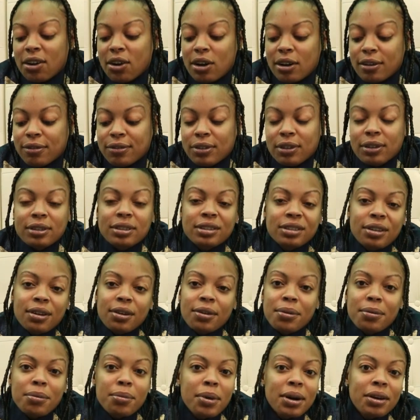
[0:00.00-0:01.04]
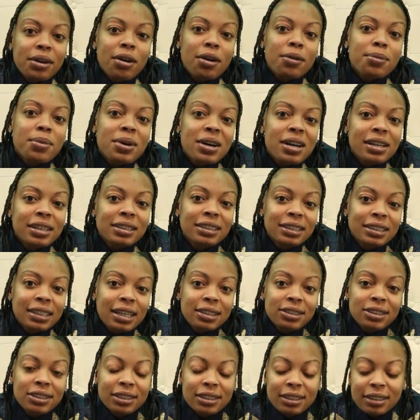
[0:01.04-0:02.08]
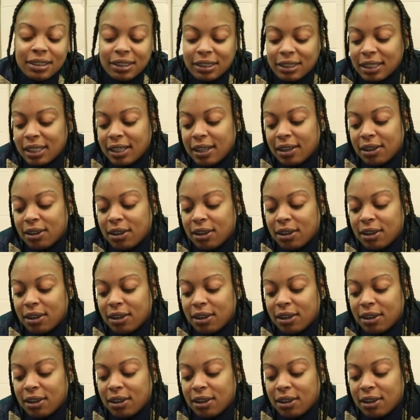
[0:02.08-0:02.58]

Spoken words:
offers one-on-one sessions.